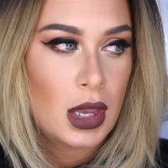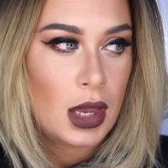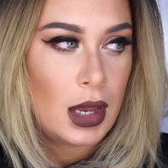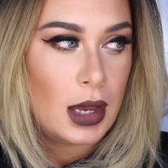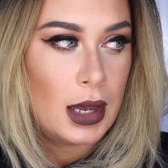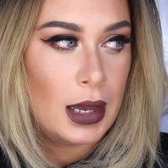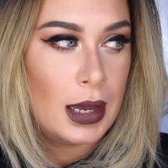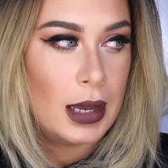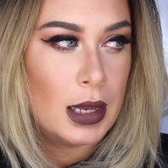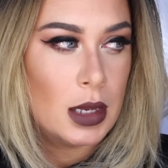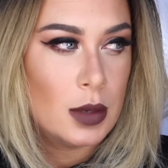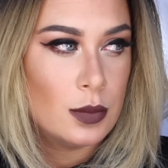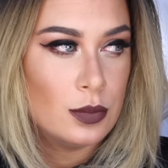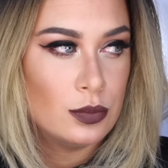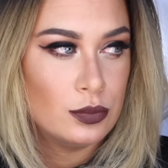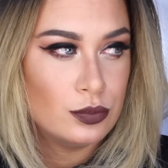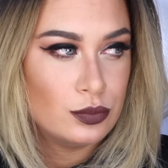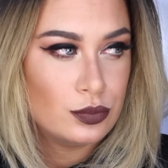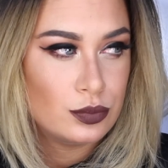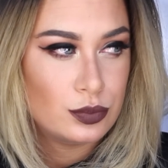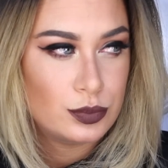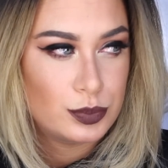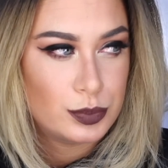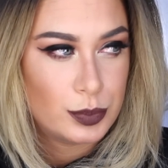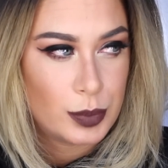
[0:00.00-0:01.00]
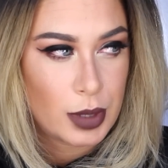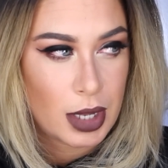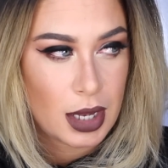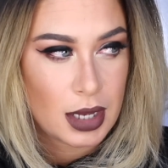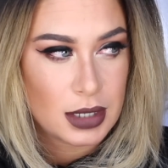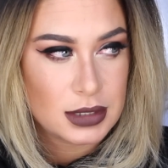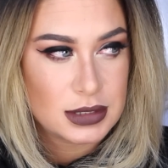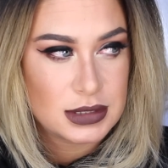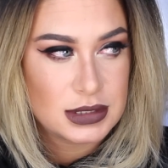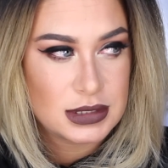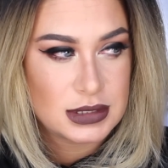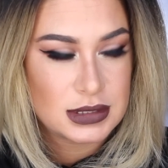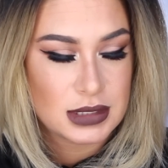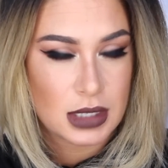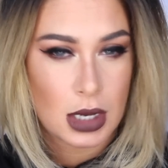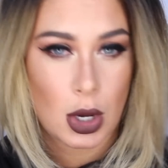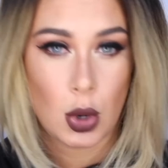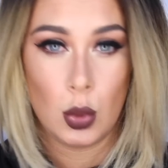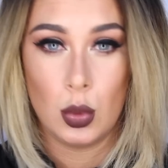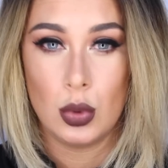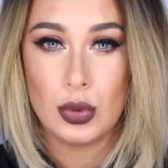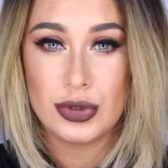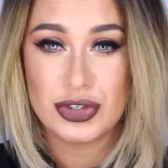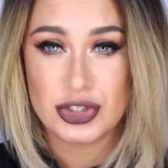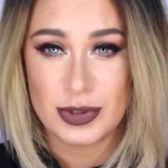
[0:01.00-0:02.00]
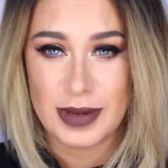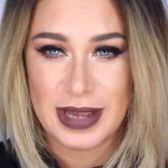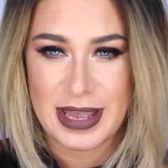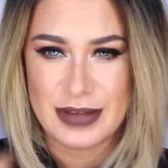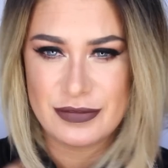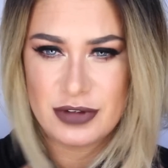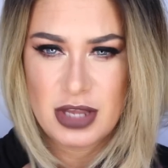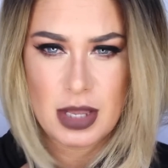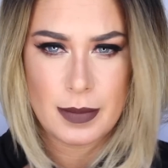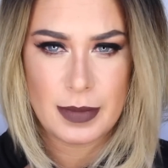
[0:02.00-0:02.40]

But I haven't